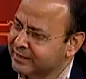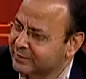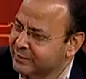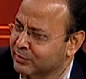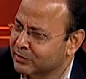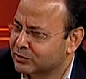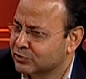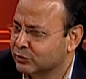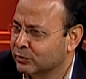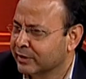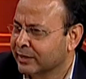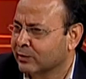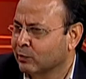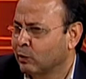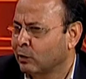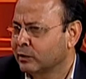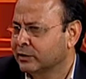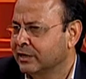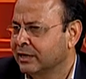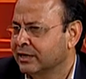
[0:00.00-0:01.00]
Because you get
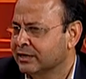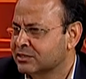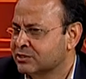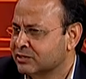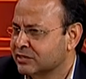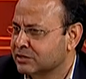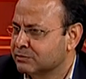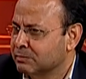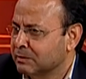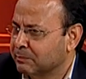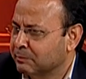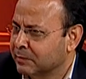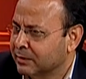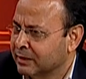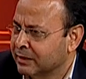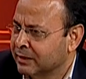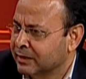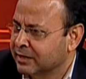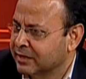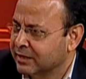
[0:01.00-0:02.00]
all the illustrious
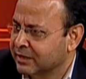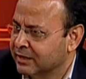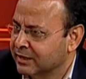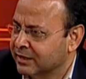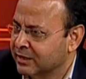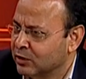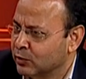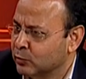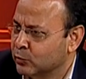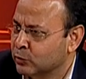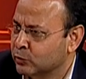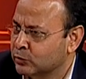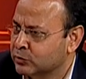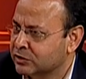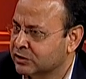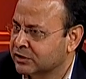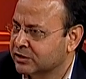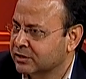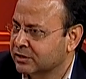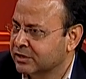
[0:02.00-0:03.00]
people, a huge
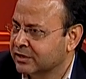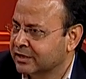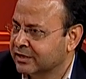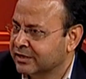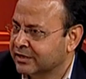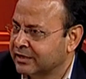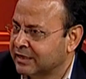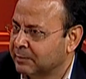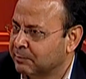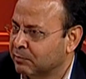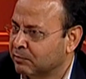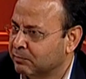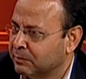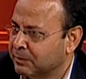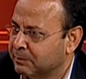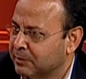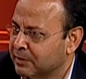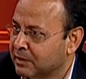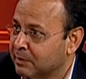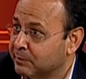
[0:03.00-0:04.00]
type of
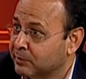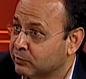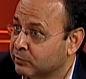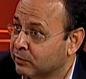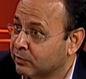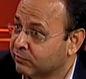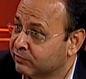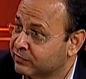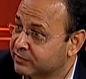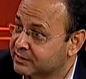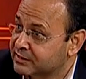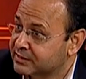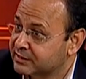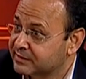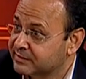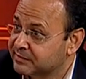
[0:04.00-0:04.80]
people coming to your office.